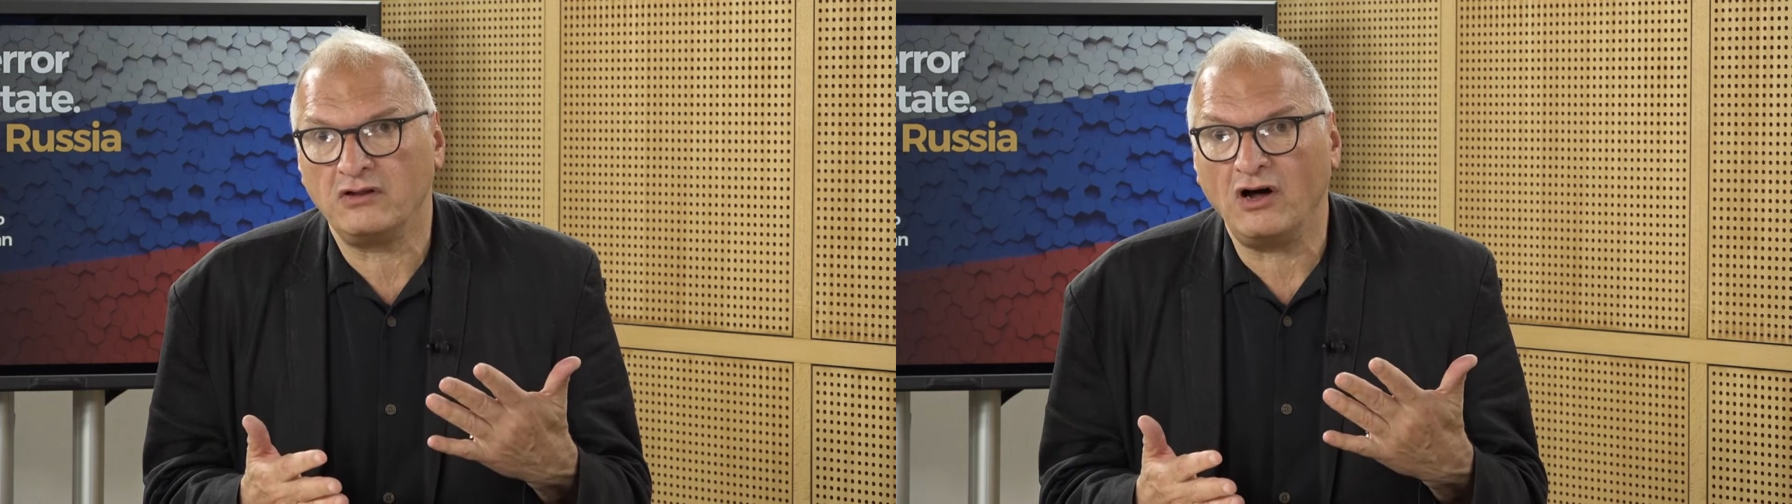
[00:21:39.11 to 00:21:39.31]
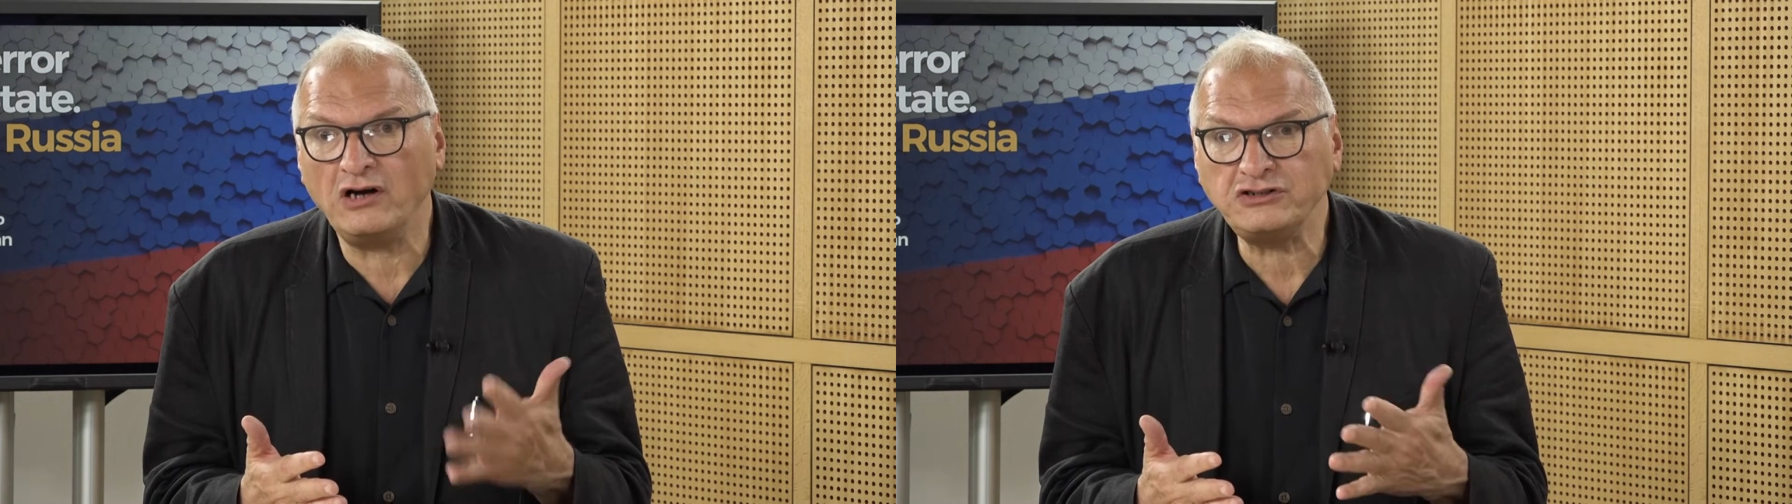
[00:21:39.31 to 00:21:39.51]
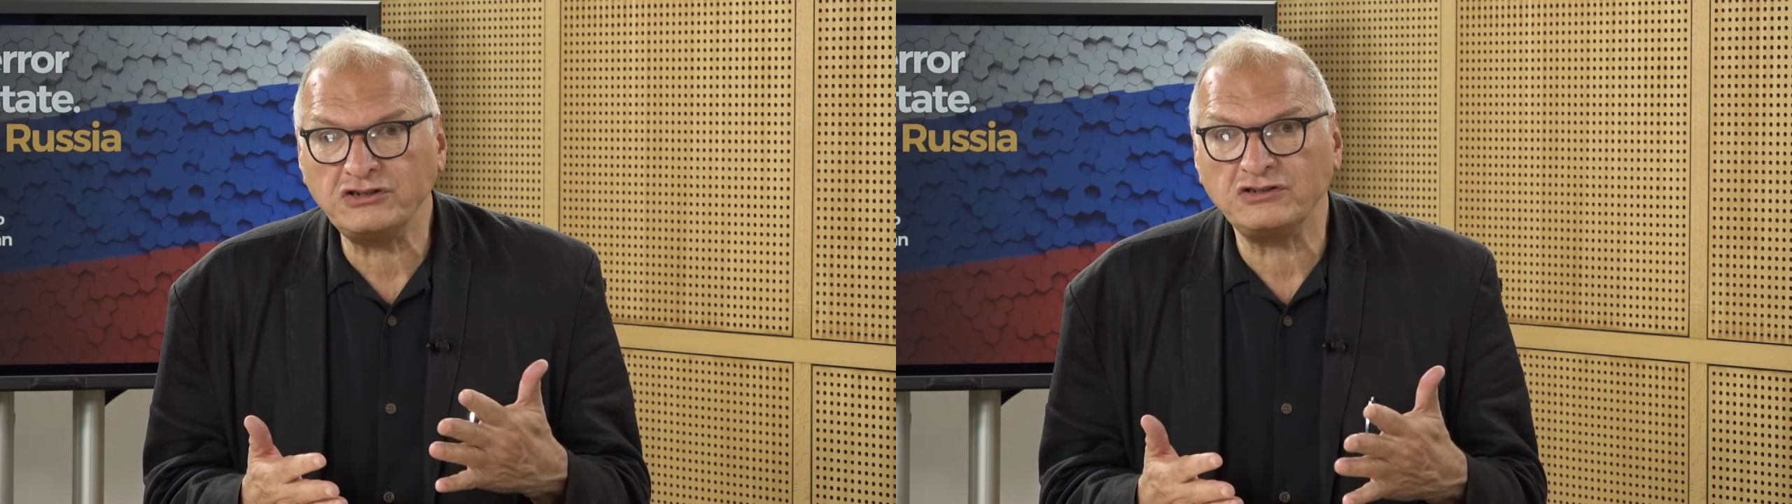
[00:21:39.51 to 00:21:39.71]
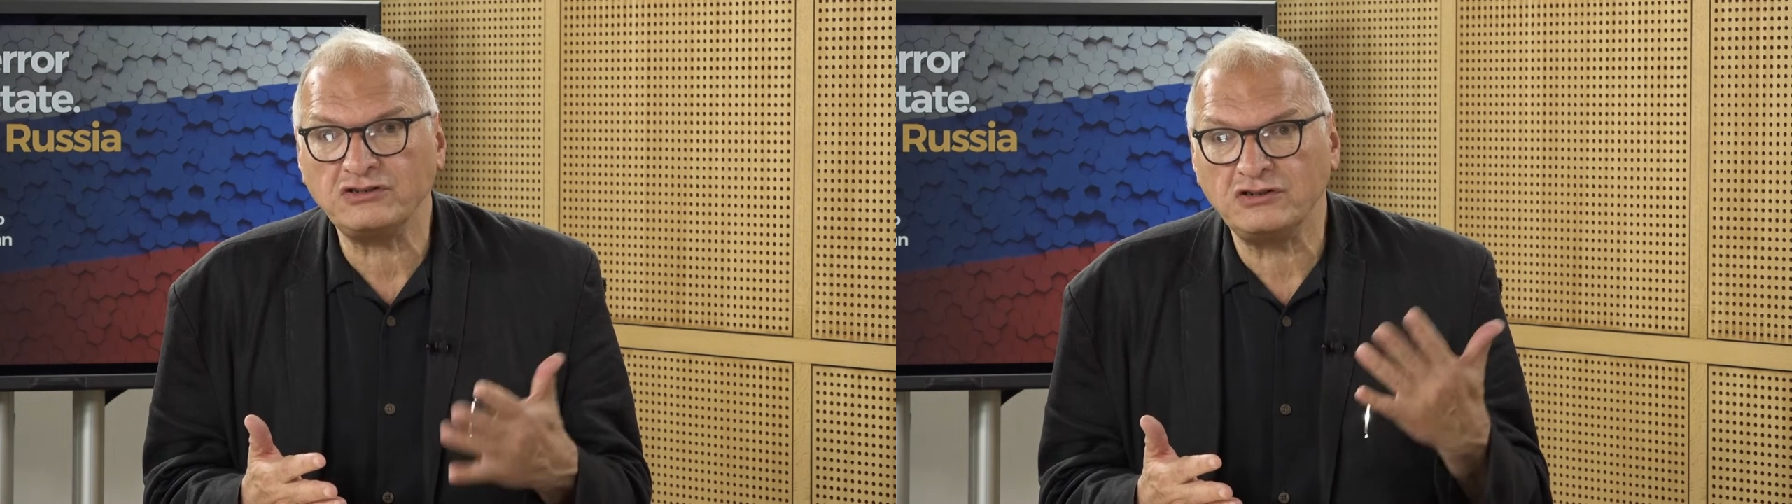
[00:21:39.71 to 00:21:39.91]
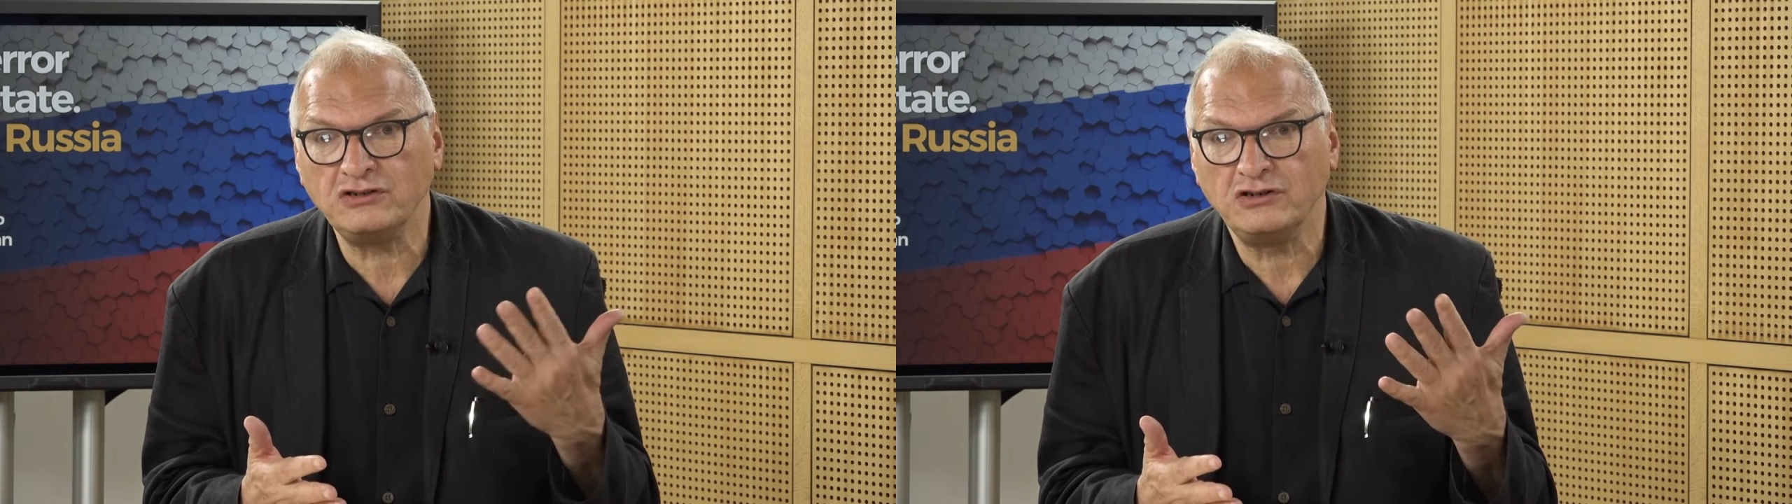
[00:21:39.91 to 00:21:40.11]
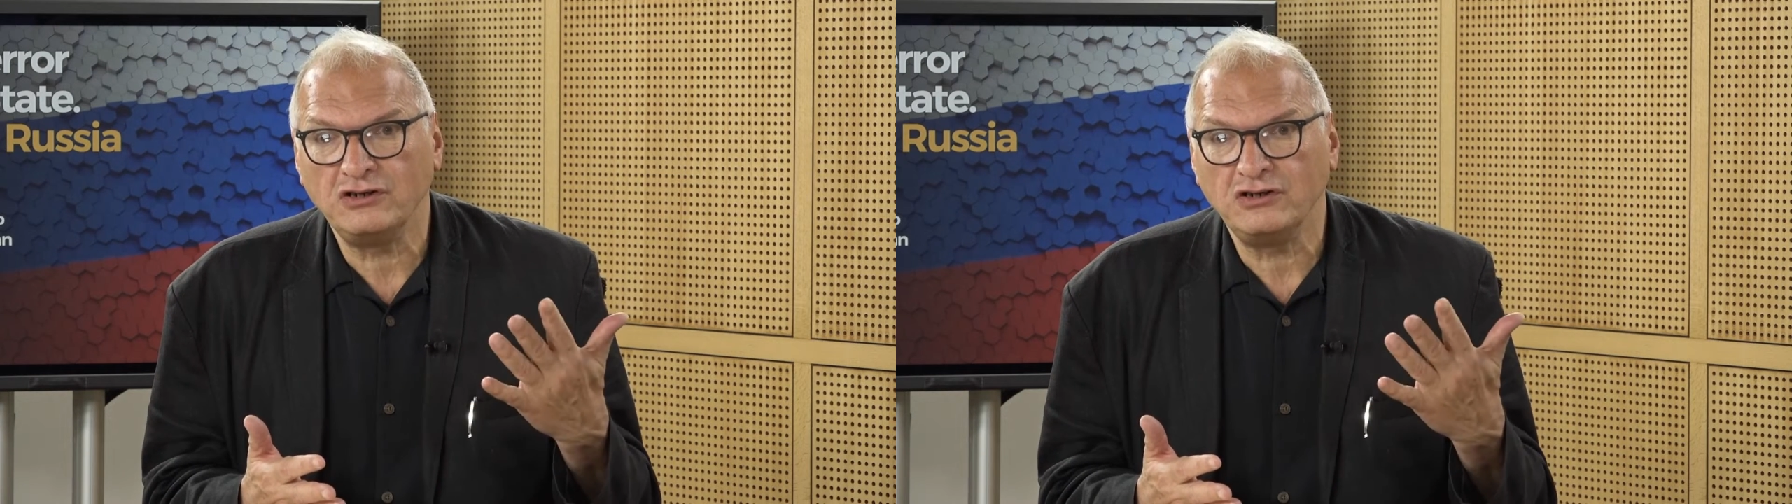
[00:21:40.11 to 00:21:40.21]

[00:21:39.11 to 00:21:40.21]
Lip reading: largest